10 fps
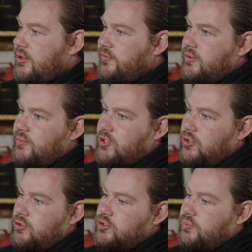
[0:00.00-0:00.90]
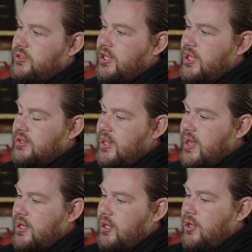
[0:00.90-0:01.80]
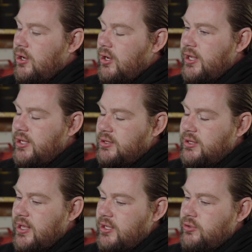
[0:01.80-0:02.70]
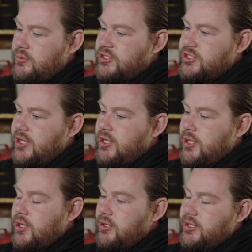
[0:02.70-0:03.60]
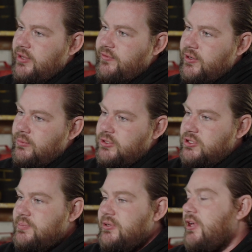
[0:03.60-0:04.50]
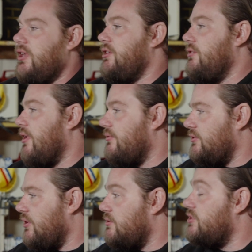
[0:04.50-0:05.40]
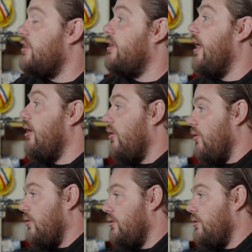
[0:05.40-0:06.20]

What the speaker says: I think because we had that, I had that, you would say, oh, Nathan, I want you to put your head in your oven. I would have said, how hot?